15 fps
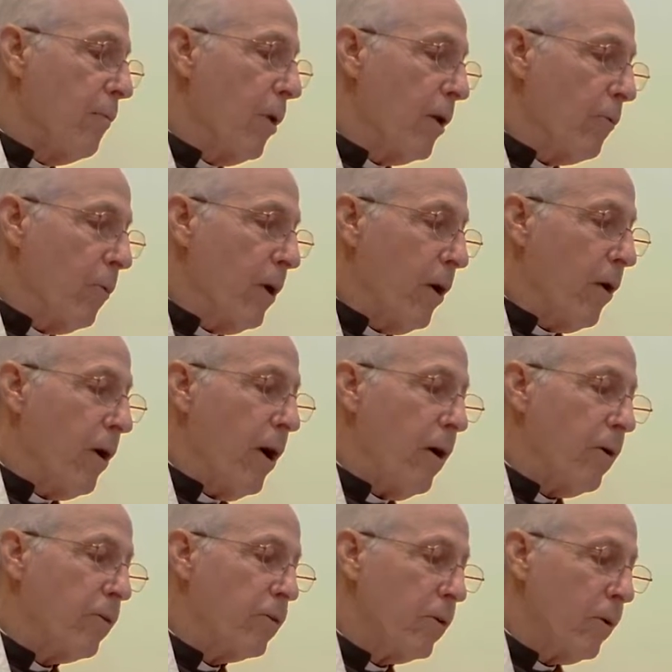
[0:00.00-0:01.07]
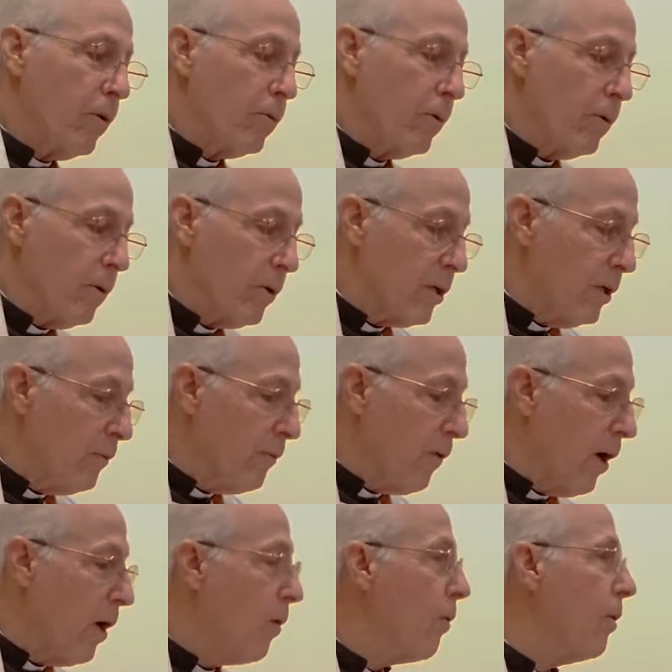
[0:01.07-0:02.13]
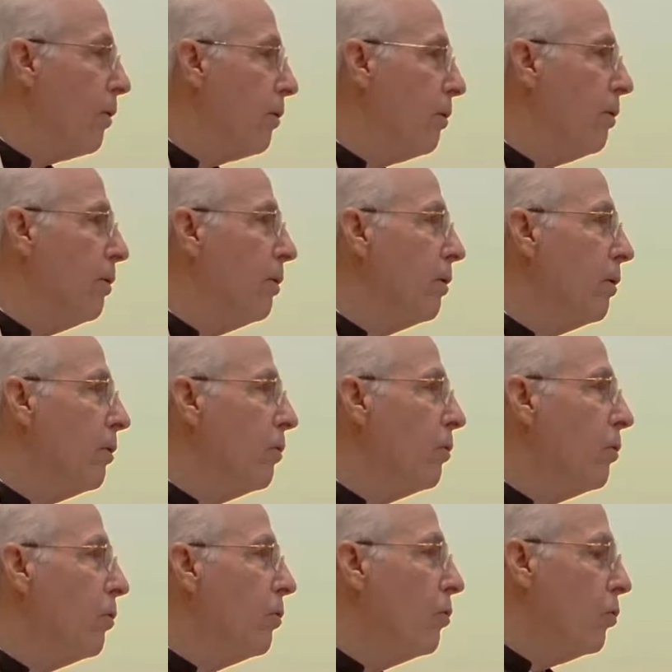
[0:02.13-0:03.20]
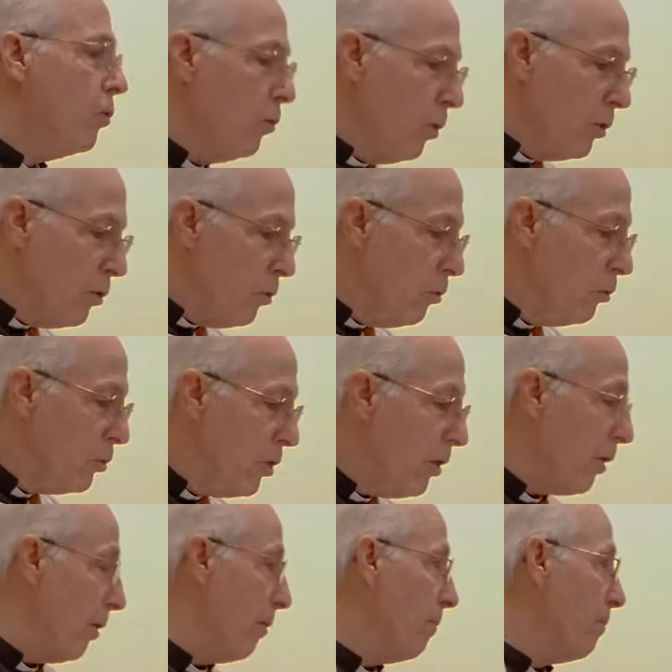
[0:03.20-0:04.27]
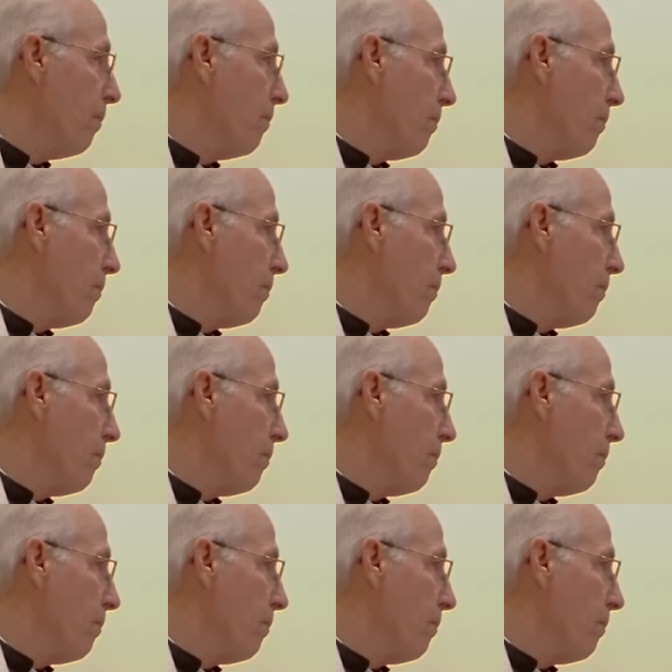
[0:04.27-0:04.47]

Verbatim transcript: But we are also looking forward to a new year